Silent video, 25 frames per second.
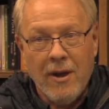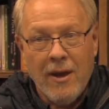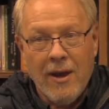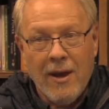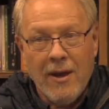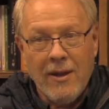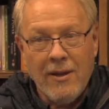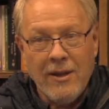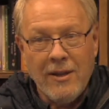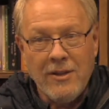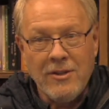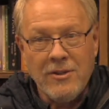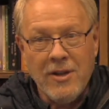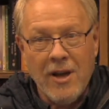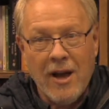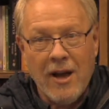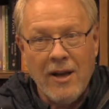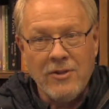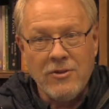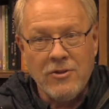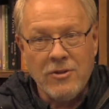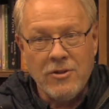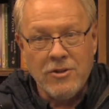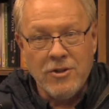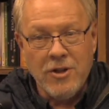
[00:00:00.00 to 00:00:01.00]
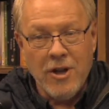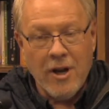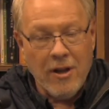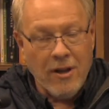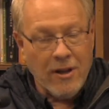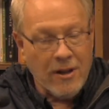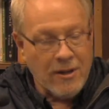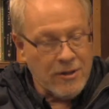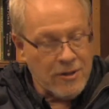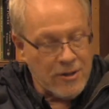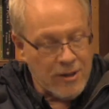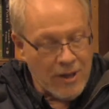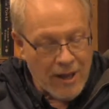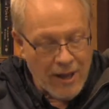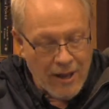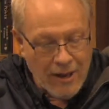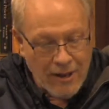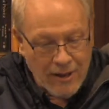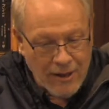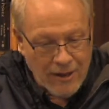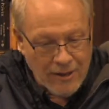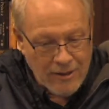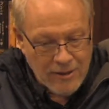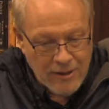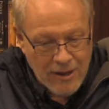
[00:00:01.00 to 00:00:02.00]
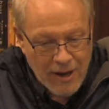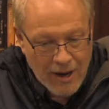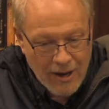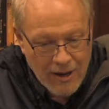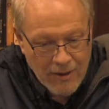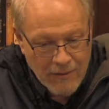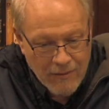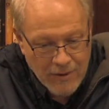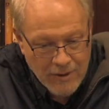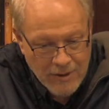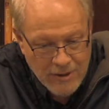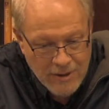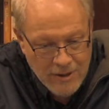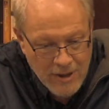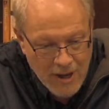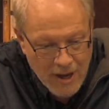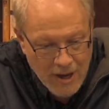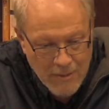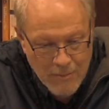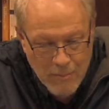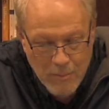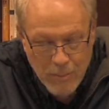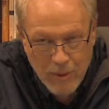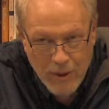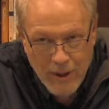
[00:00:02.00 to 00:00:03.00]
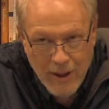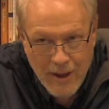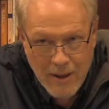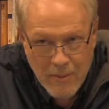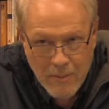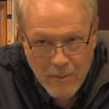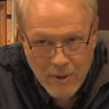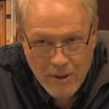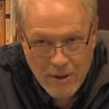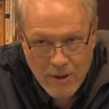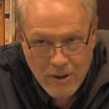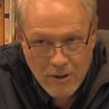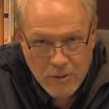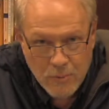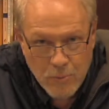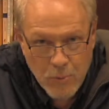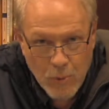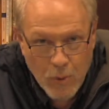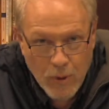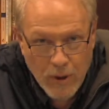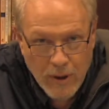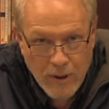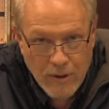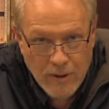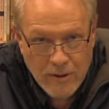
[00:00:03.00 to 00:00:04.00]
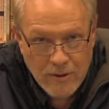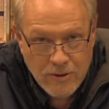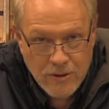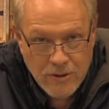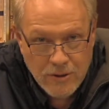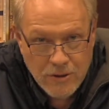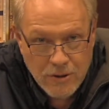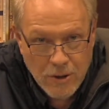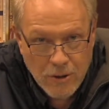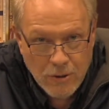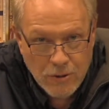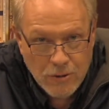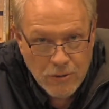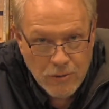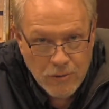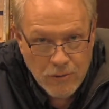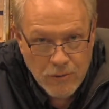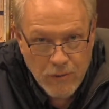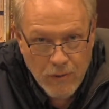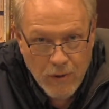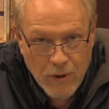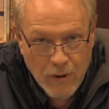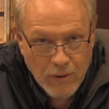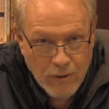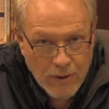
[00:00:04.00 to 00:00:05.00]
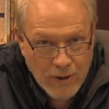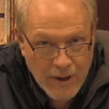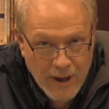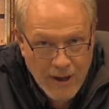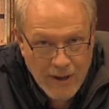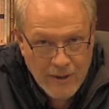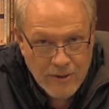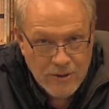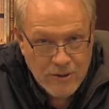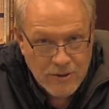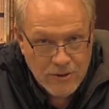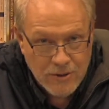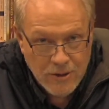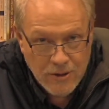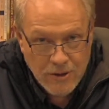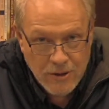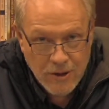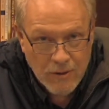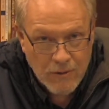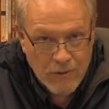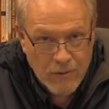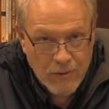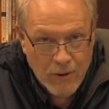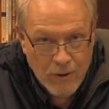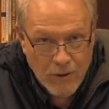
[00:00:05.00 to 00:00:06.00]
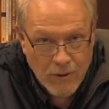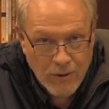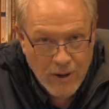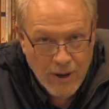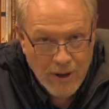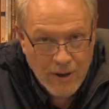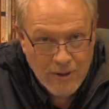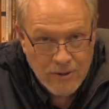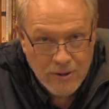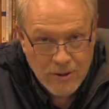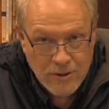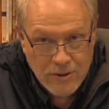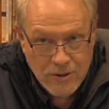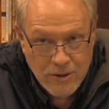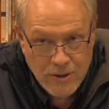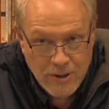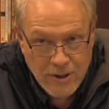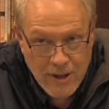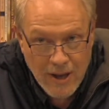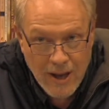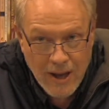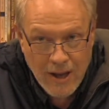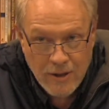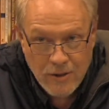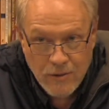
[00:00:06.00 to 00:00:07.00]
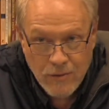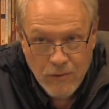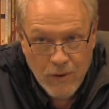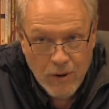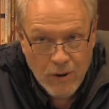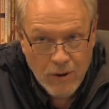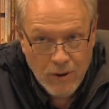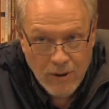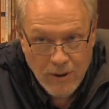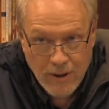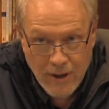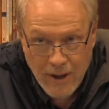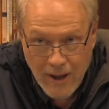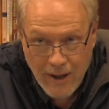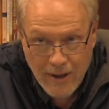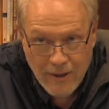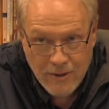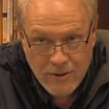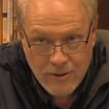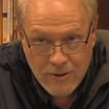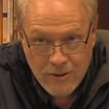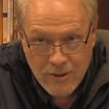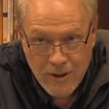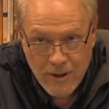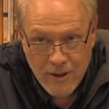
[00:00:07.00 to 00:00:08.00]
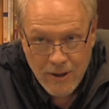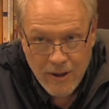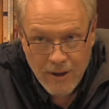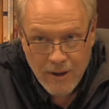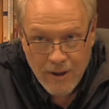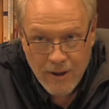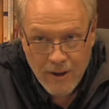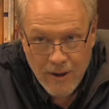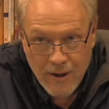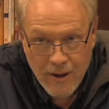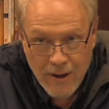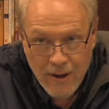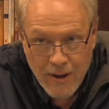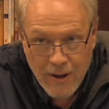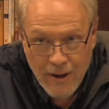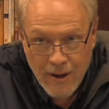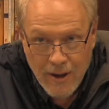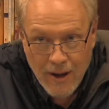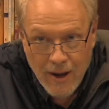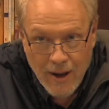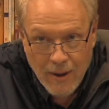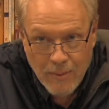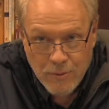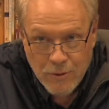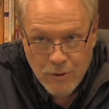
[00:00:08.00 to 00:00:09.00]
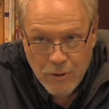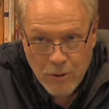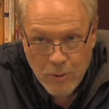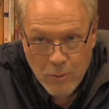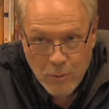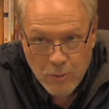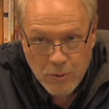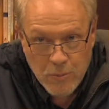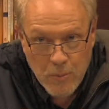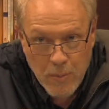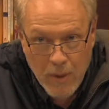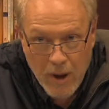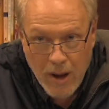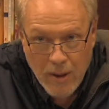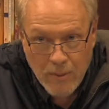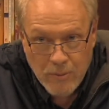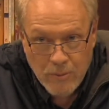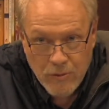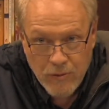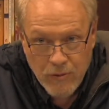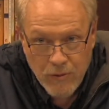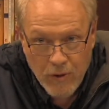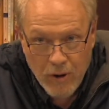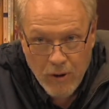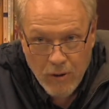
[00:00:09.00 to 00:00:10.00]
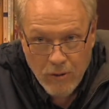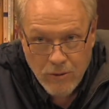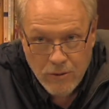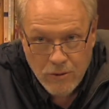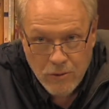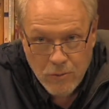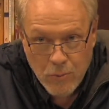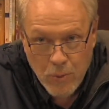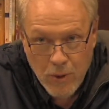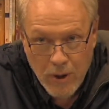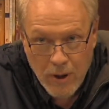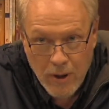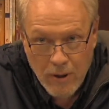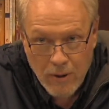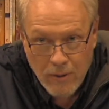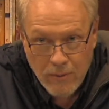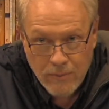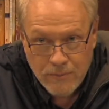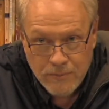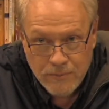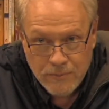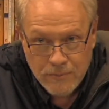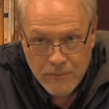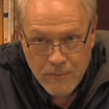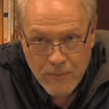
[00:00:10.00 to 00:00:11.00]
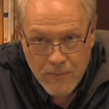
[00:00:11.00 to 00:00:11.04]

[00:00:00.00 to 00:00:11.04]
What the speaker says: And these guys are jealous, and let's not even assign blame at this point. Is it Joseph's fault? Yes. Is it their fault? Yes. Is it Dad's fault? Yes. I'm sure it was Mom's fault as well.